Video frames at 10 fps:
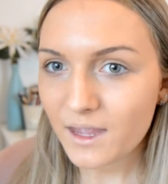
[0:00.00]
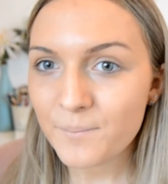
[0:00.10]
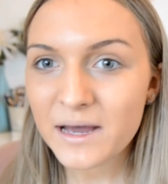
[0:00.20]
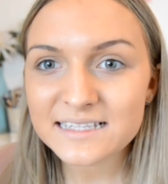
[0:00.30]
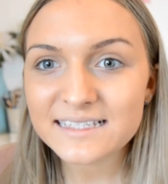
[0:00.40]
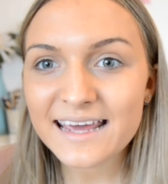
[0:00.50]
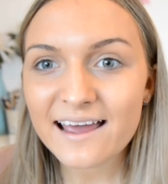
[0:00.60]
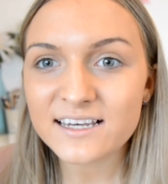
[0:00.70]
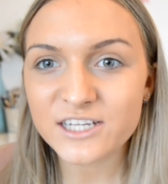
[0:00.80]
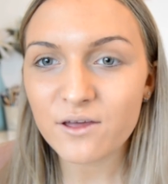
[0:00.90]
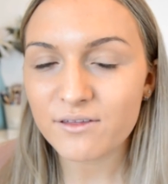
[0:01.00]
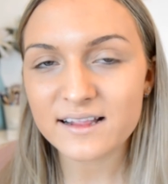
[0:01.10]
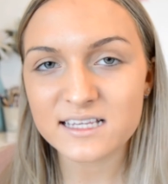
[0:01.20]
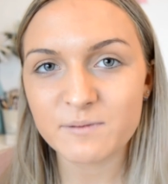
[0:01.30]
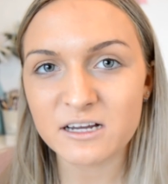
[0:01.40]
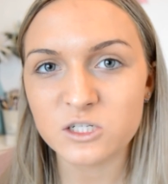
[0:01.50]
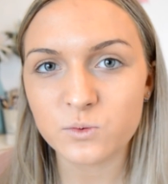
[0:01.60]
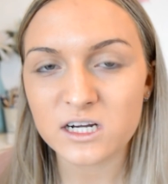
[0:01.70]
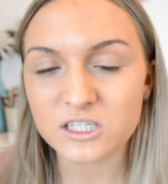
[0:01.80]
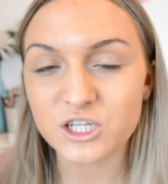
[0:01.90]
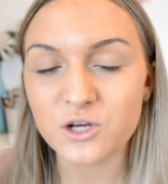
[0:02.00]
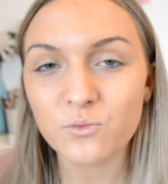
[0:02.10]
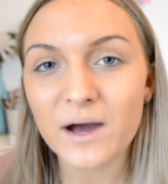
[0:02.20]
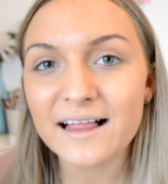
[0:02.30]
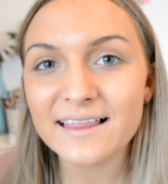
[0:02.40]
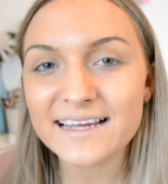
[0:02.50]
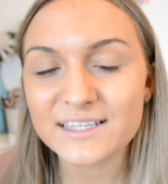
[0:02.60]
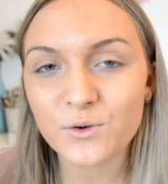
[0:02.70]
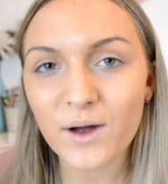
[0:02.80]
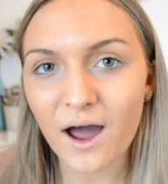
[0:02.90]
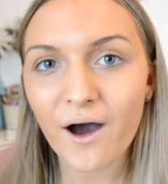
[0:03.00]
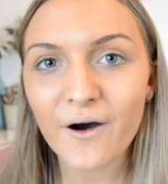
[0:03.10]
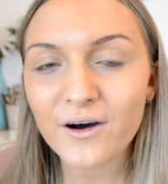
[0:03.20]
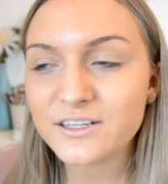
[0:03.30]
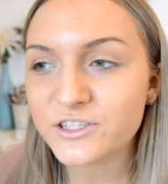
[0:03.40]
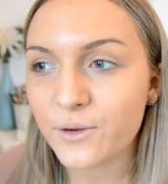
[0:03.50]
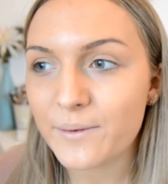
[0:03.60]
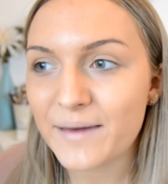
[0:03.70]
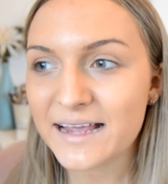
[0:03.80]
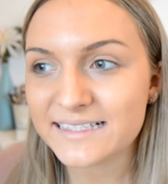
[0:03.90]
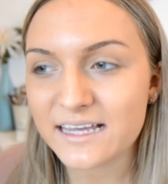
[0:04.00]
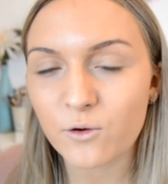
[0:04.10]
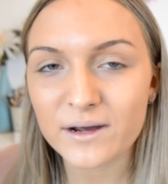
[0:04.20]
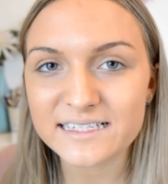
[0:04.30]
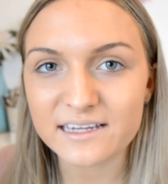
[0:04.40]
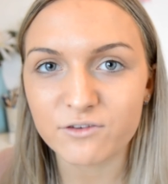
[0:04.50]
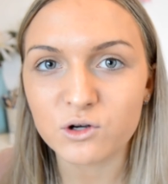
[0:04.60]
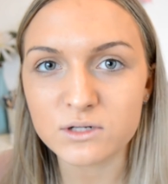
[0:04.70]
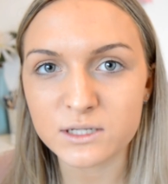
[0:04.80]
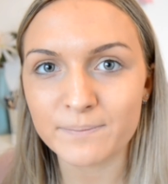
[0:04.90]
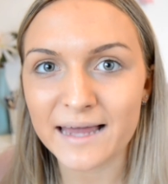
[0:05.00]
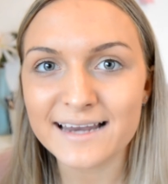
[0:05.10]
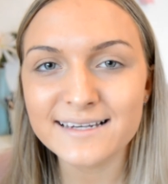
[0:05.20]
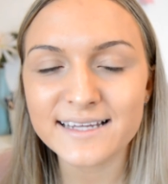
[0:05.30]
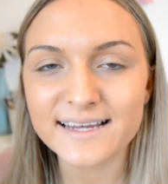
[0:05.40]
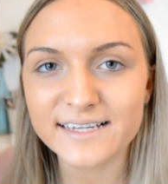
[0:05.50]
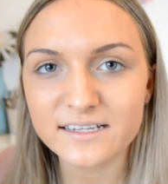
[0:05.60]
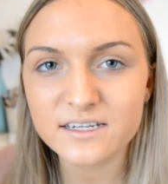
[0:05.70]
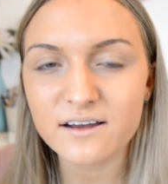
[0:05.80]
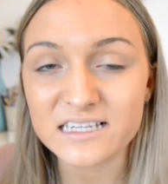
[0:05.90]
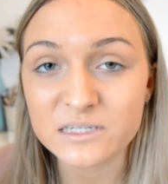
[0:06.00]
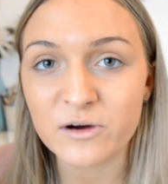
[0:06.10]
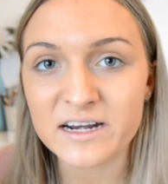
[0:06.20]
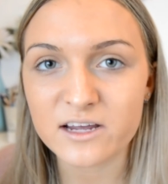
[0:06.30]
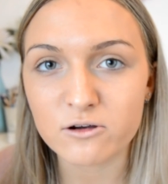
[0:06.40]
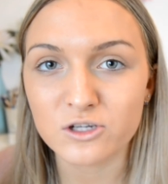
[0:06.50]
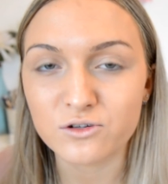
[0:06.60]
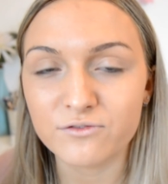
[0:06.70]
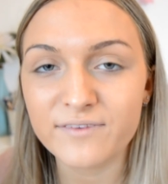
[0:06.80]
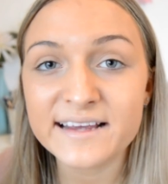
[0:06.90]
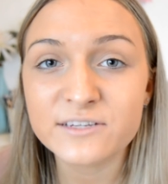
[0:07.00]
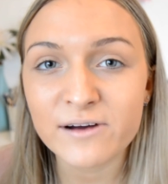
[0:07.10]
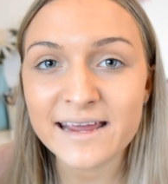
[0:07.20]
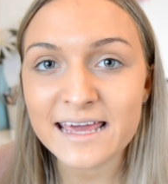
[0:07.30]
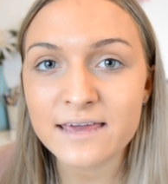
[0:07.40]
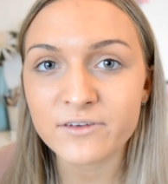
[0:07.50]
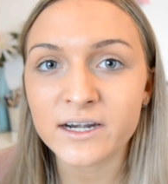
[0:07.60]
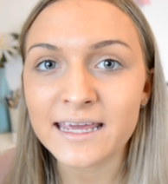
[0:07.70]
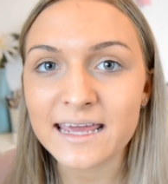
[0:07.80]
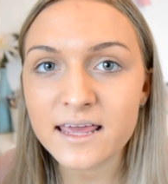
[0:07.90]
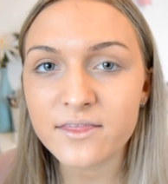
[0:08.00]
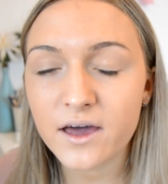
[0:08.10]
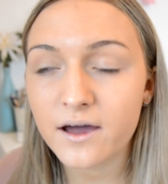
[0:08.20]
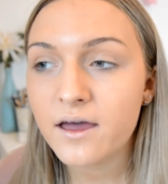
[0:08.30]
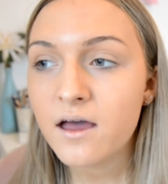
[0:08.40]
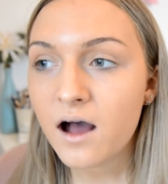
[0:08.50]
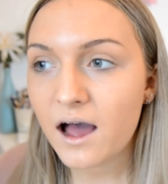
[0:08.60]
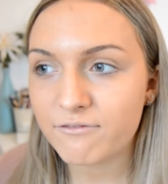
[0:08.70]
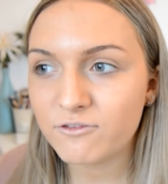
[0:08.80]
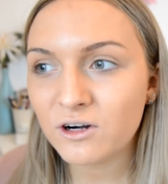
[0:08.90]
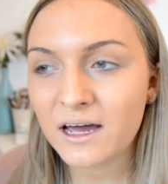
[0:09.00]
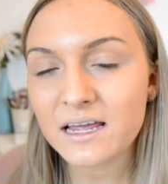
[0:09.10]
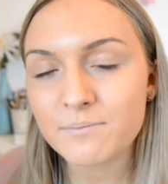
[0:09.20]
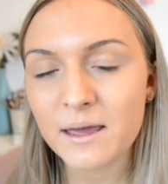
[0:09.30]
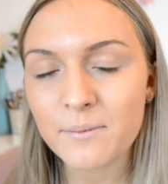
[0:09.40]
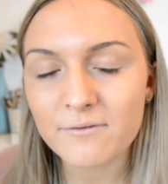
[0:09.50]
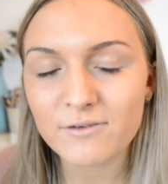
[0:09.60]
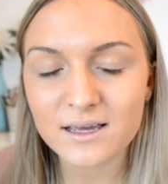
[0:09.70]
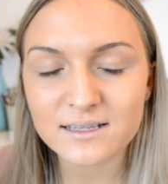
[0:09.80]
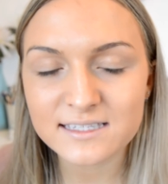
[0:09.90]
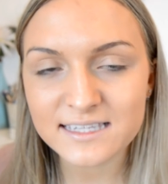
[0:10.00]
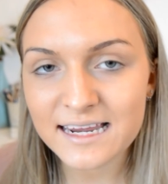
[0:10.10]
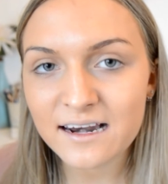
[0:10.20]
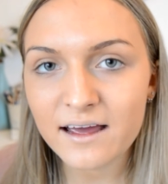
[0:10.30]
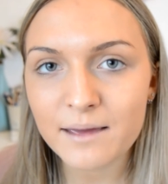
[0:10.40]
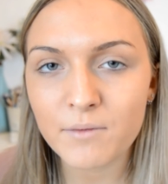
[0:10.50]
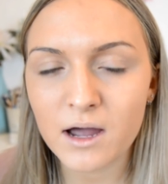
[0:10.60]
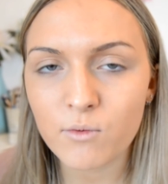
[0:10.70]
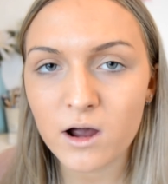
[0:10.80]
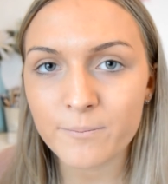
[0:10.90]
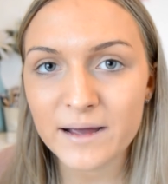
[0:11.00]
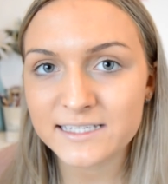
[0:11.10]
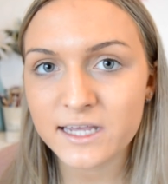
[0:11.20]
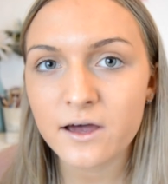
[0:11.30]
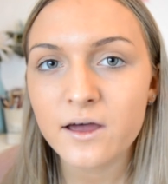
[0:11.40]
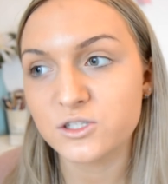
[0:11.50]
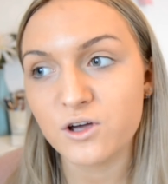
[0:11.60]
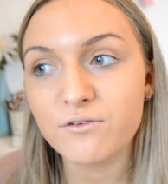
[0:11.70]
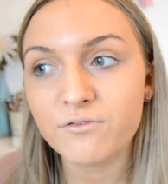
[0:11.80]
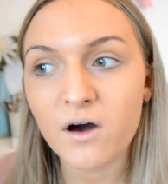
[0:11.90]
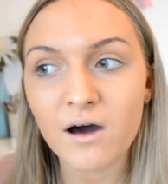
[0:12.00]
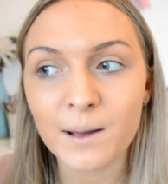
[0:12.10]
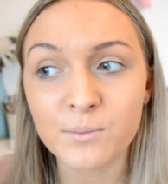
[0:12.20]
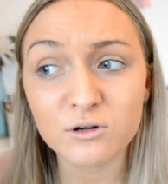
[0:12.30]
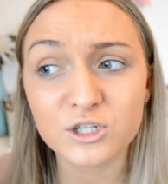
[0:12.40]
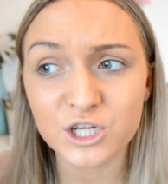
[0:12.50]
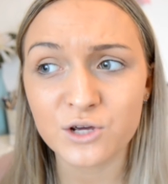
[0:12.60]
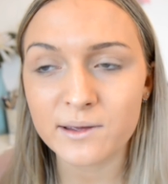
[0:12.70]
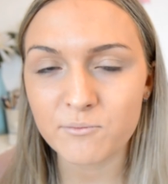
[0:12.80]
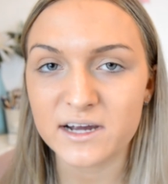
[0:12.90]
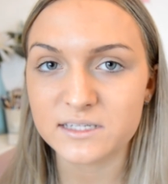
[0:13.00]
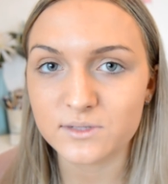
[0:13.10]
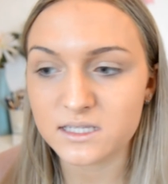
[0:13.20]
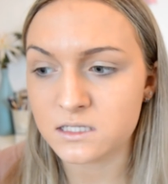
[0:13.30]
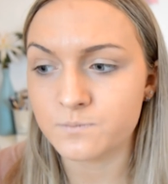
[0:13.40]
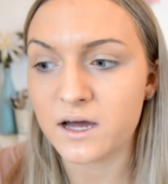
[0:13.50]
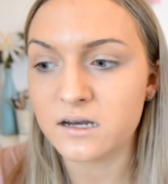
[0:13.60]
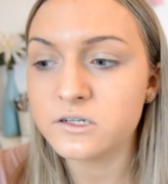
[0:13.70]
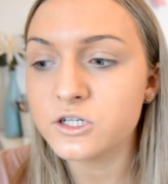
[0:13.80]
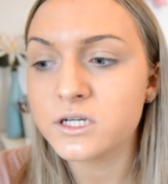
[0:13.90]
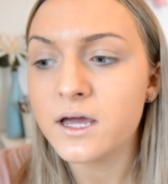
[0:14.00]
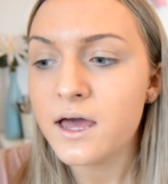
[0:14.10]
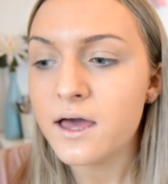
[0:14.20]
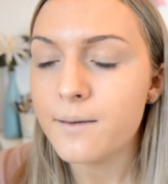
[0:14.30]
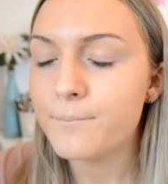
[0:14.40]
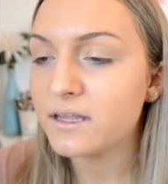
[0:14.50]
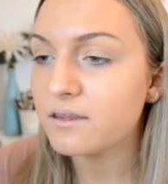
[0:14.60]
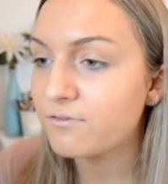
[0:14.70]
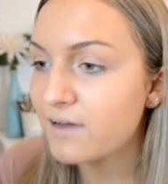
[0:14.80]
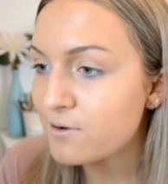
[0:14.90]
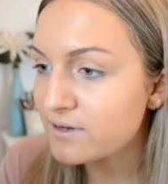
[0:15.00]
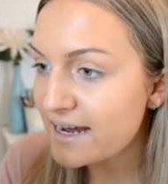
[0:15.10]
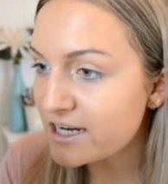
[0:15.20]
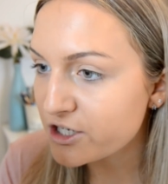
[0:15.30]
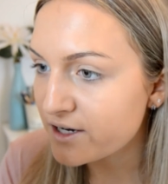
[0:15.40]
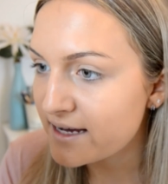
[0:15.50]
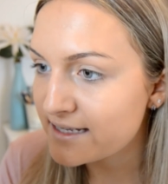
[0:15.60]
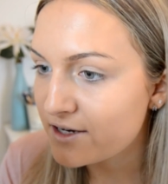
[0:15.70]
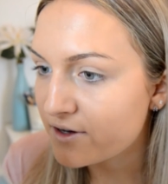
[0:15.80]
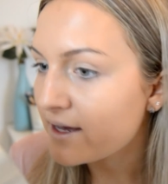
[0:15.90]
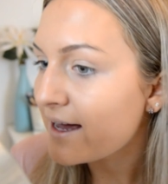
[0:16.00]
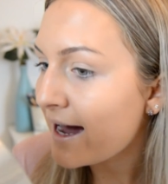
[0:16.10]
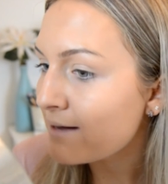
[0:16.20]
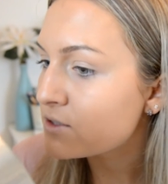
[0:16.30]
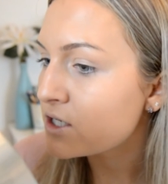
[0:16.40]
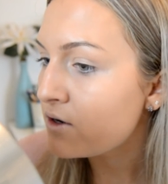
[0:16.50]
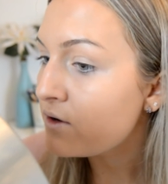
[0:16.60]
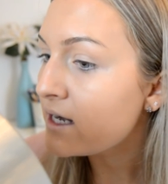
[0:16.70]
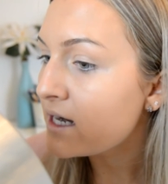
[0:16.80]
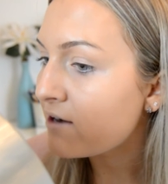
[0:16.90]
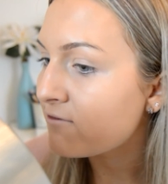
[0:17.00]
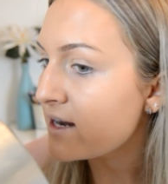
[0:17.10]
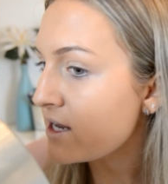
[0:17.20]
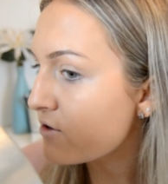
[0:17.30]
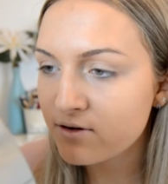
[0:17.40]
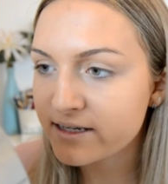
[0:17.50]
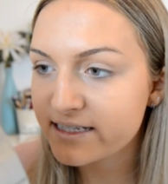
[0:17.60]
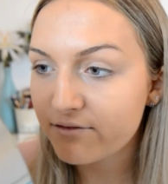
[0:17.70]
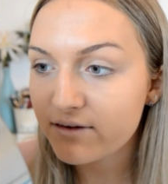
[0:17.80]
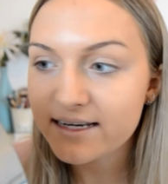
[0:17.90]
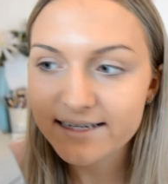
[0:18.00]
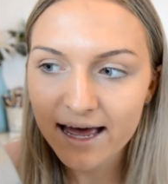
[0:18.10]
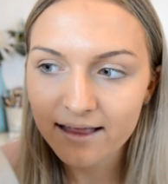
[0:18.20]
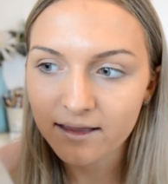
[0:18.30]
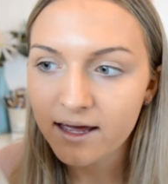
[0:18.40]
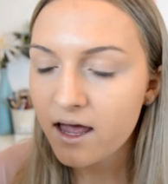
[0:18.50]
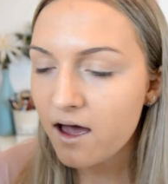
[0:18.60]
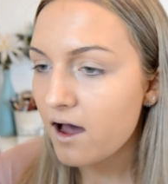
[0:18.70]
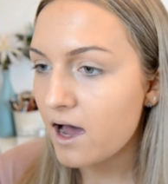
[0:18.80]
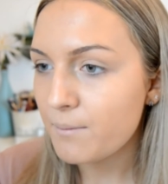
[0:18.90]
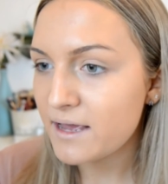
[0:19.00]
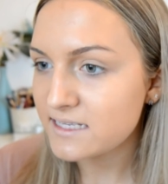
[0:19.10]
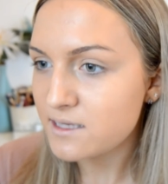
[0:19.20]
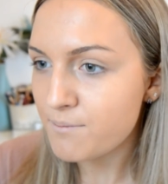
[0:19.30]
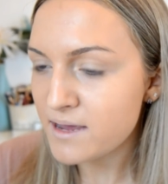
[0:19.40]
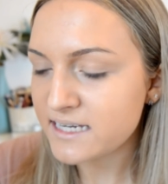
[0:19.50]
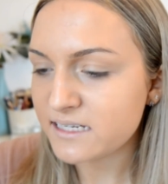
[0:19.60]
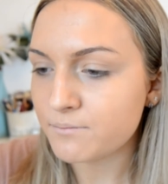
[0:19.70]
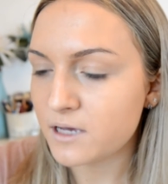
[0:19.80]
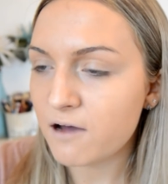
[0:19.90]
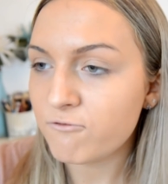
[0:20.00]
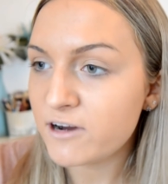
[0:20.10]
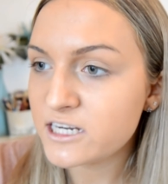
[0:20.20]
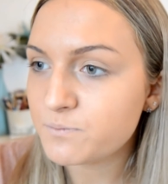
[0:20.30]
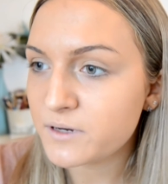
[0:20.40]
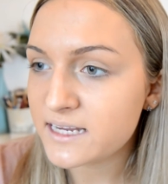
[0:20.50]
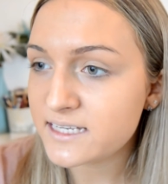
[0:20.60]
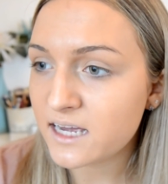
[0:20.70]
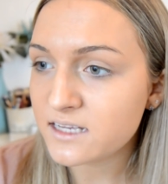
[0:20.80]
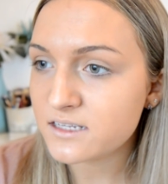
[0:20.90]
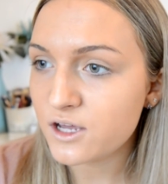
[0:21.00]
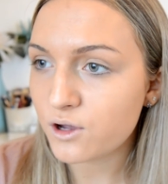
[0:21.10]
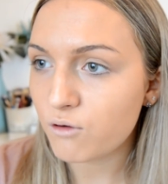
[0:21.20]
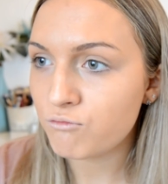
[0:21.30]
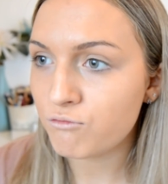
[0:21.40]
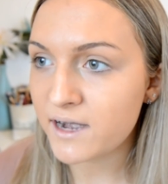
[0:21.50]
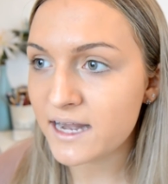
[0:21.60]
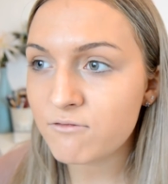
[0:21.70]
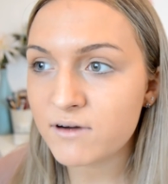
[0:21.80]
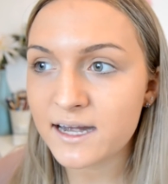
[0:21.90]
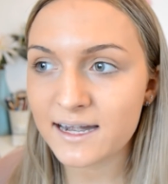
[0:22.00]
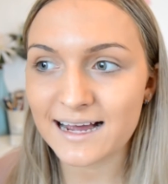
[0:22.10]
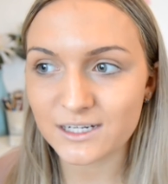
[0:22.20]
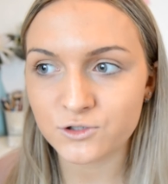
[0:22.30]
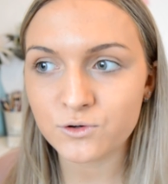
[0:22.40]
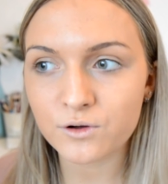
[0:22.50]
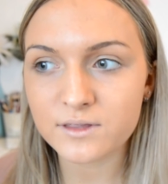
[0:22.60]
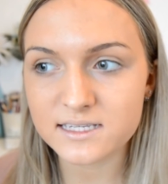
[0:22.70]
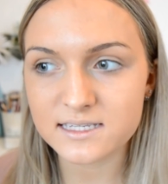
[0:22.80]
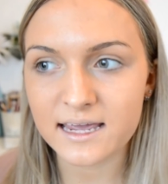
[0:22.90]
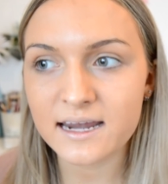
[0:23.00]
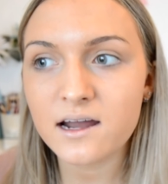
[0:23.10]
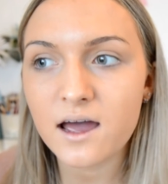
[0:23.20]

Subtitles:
Personally, I don't think the sponge works too well. It's quite hard, so it makes it quite difficult to blend. It doesn't like spread it across your face very evenly either. I feel like maybe for concealer it might work better. So far I'm not too impressed with the sponge, but the foundation is looking absolutely lovely. You can definitely tell it's a medium coverage, but it does look really, really natural on the skin.